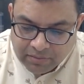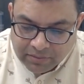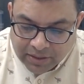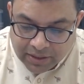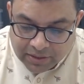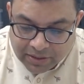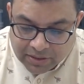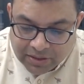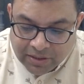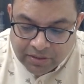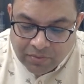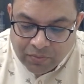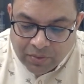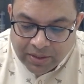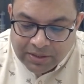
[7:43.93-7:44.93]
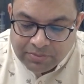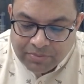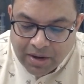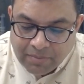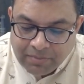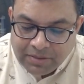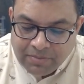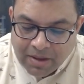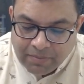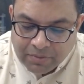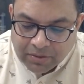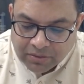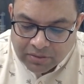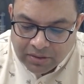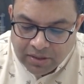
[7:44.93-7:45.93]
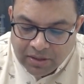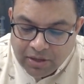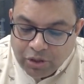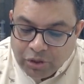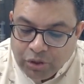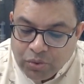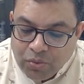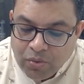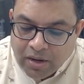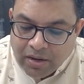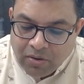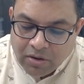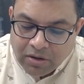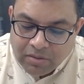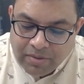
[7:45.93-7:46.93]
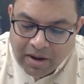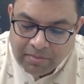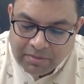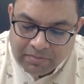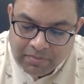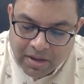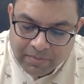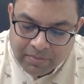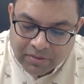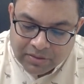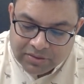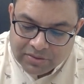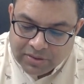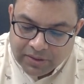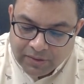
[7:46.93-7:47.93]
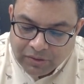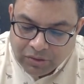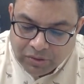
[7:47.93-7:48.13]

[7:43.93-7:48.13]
They declare the one is Brahmin by birth. You are not a Brahmin by birth,